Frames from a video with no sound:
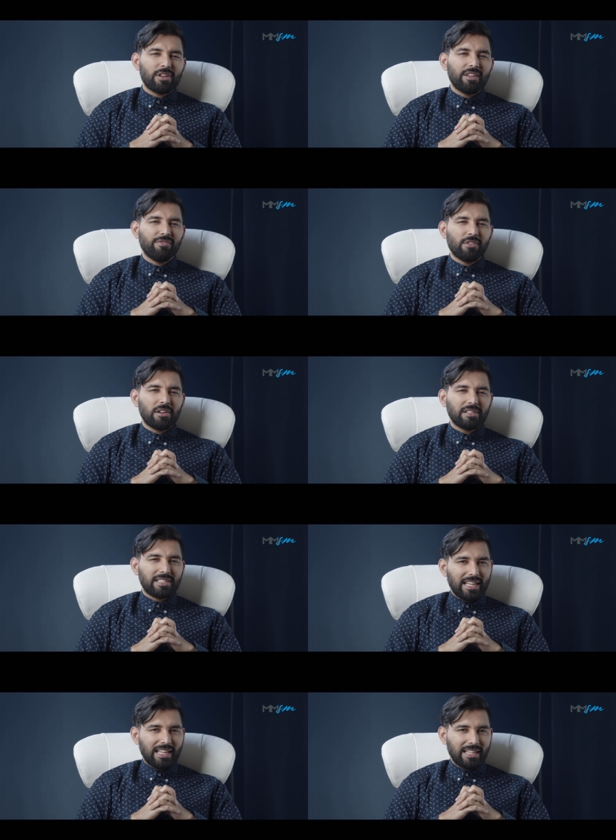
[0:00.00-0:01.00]
if not
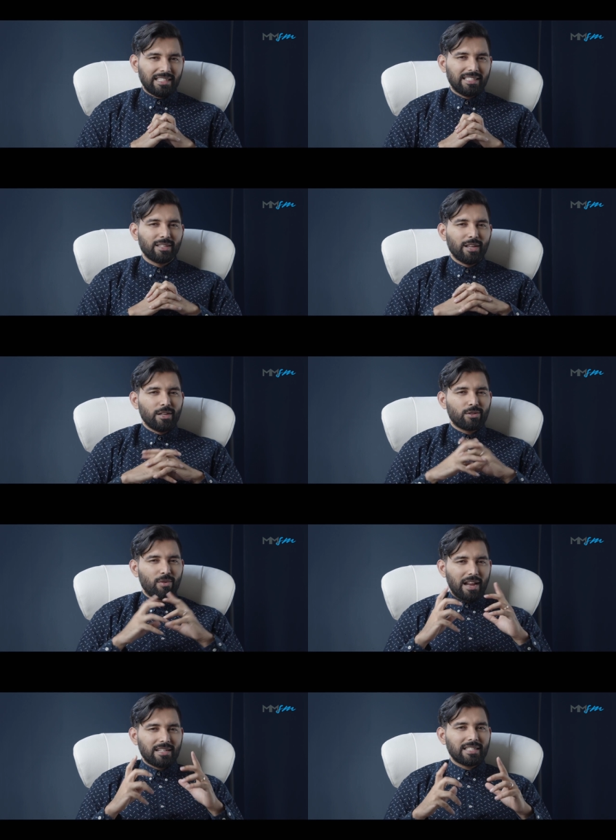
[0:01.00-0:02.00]
decades, to
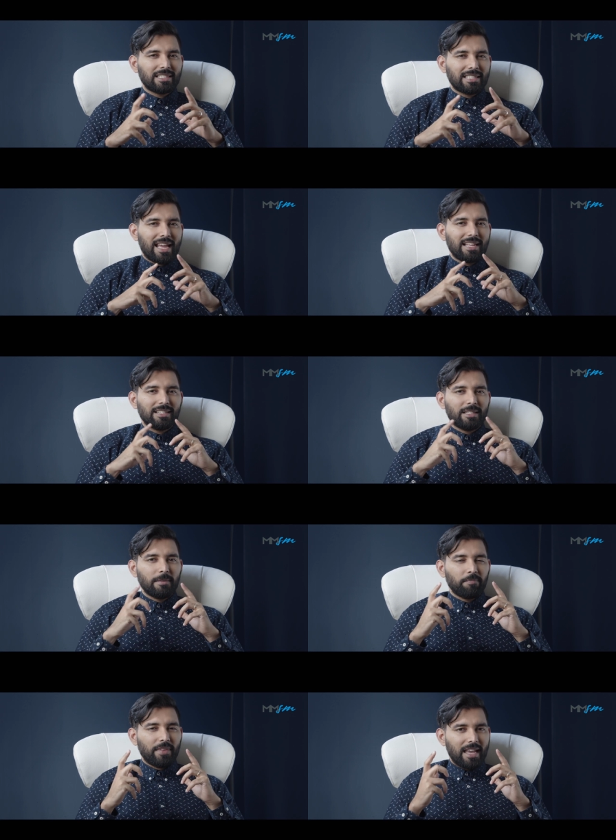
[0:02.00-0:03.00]
understand
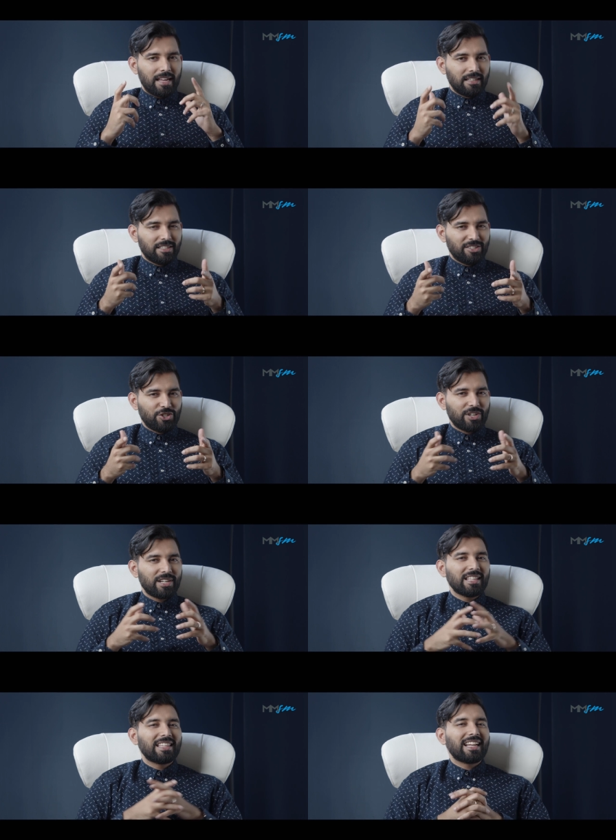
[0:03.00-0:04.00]
and
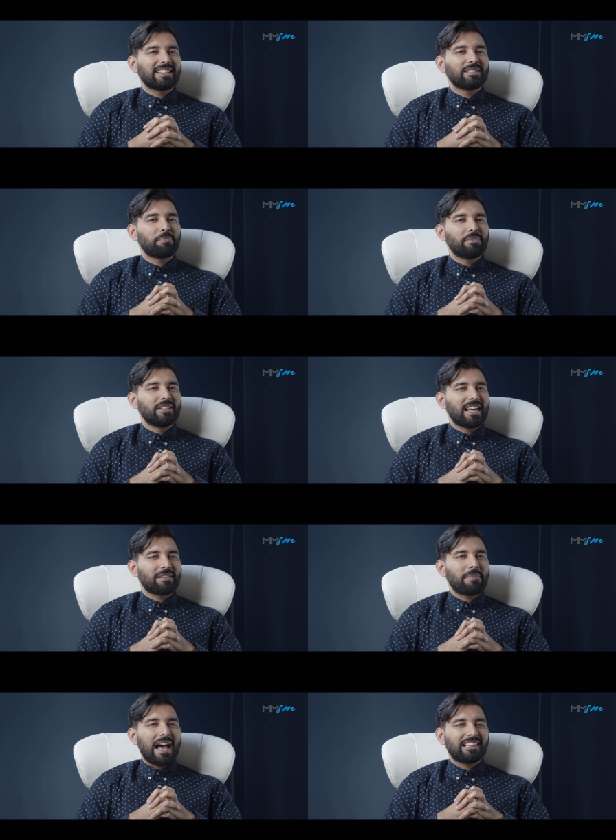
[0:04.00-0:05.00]
journey that,
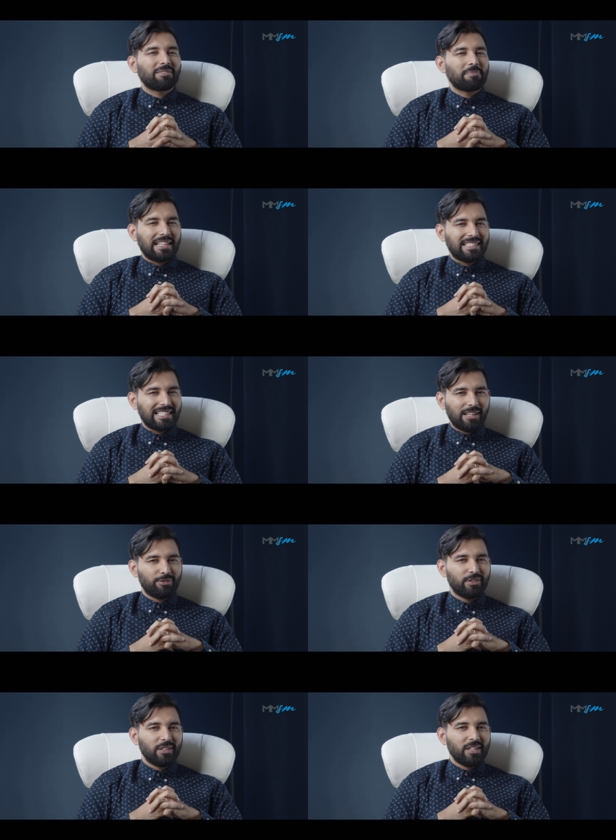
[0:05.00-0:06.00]
that path
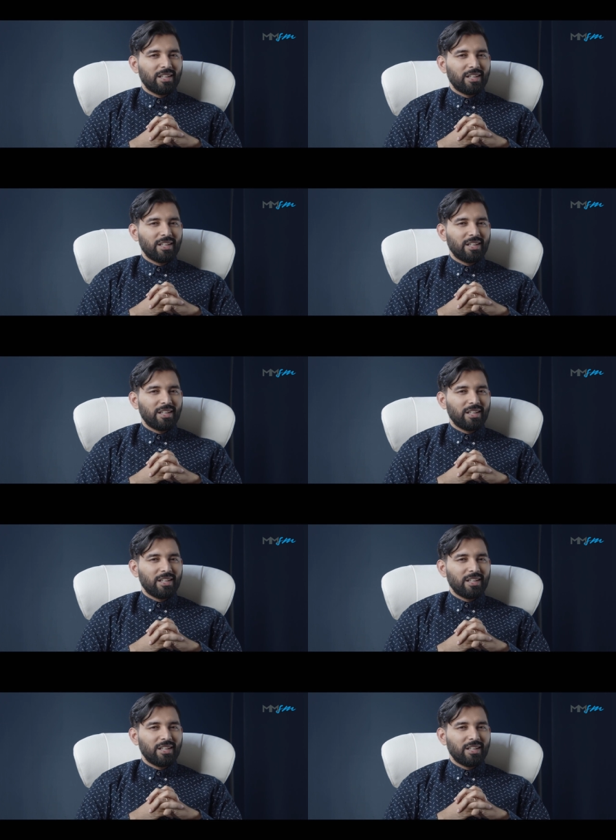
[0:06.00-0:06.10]
myself.